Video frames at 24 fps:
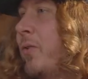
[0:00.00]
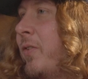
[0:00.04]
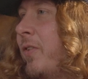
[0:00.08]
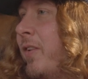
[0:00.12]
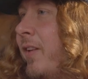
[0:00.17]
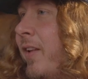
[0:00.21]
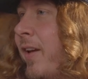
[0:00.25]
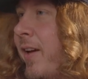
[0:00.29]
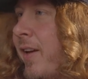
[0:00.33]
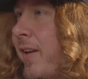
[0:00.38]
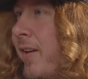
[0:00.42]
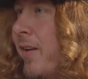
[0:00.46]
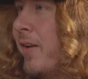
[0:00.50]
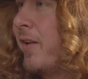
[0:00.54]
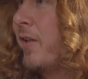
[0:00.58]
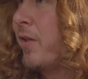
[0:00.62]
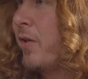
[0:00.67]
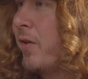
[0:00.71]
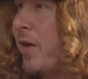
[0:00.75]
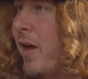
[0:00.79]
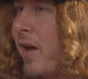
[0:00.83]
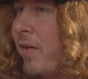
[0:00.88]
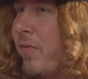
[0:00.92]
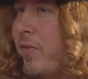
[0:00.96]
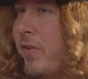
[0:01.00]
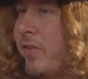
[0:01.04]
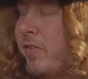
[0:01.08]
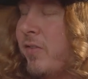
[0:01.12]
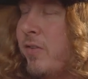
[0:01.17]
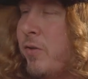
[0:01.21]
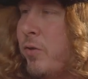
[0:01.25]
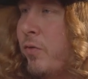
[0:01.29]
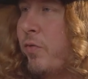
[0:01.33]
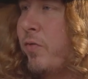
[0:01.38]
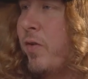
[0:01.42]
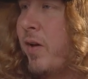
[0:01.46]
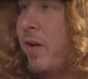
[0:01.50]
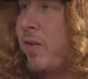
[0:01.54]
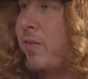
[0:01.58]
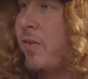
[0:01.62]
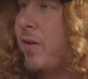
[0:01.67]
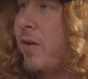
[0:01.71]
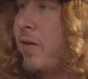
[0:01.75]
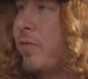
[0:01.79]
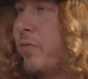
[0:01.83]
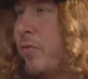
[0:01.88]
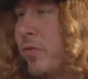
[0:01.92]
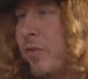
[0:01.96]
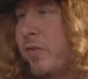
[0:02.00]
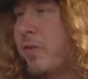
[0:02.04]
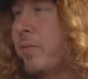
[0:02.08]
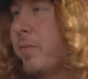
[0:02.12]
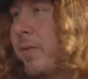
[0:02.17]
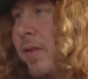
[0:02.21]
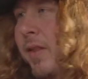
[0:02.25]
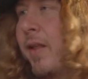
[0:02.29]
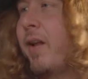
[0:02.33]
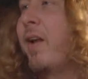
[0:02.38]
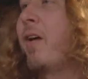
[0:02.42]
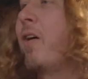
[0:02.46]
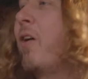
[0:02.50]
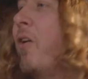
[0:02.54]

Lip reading: to like have this newfound love for something that I